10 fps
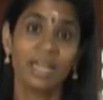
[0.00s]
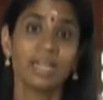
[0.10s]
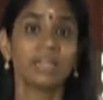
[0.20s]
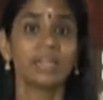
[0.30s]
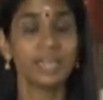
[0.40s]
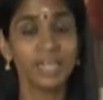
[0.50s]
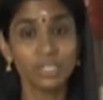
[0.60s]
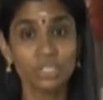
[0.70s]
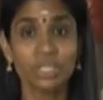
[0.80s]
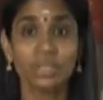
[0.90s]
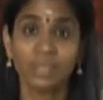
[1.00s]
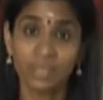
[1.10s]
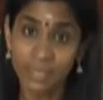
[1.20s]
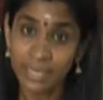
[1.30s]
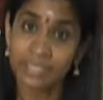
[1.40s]
the nature
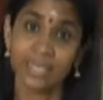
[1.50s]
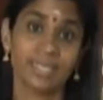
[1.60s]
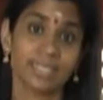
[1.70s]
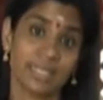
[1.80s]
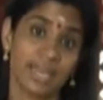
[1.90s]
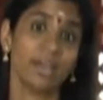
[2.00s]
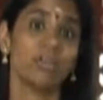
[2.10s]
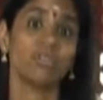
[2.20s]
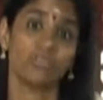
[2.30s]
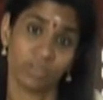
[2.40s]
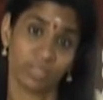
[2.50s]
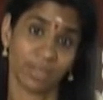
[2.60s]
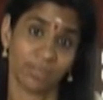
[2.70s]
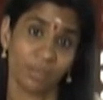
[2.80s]
really takes care of everything.